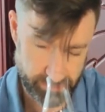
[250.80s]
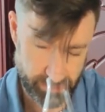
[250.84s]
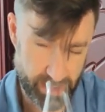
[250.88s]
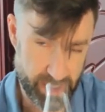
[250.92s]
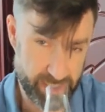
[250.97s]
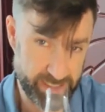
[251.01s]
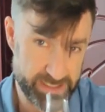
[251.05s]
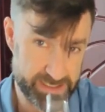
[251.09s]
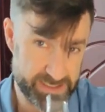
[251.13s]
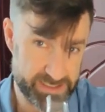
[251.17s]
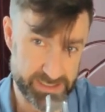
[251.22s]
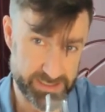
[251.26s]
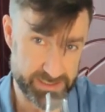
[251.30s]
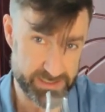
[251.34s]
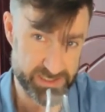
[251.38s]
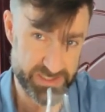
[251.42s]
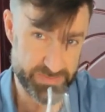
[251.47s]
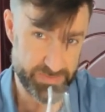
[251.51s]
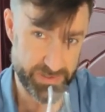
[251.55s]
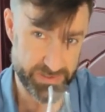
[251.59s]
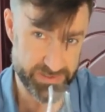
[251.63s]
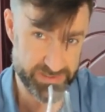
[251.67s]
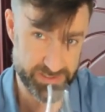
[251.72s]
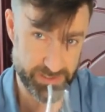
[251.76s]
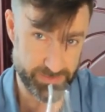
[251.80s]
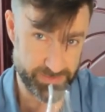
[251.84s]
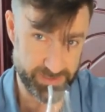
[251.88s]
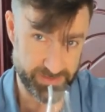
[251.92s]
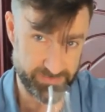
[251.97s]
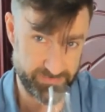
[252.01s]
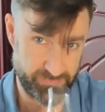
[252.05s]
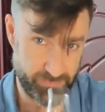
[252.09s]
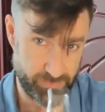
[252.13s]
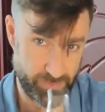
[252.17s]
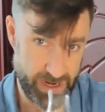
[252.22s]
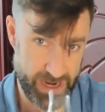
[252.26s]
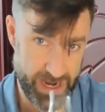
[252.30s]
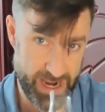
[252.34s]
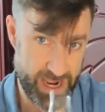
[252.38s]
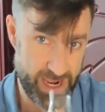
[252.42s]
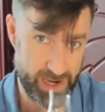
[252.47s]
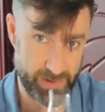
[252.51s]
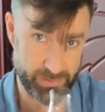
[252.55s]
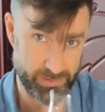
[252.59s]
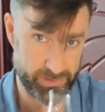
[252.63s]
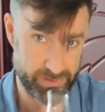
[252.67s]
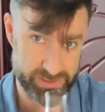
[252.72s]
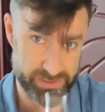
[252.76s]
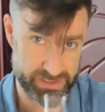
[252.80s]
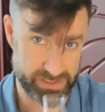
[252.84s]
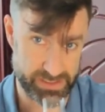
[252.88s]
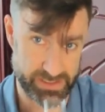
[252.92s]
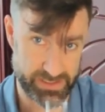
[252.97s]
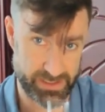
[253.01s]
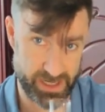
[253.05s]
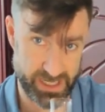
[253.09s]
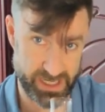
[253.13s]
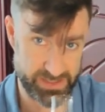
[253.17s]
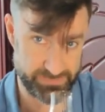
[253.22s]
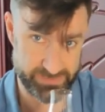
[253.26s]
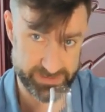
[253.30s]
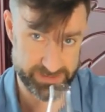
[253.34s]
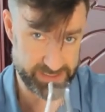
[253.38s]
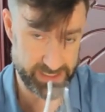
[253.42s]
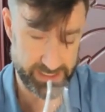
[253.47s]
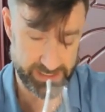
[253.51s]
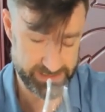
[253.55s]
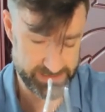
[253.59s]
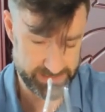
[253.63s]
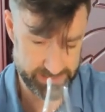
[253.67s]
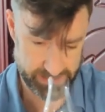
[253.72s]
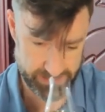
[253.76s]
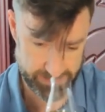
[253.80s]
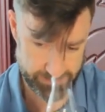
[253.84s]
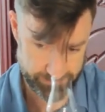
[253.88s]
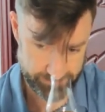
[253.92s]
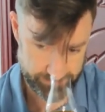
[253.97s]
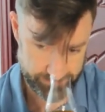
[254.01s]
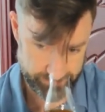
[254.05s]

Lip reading: I can sit and smell something for hours and not even taste it.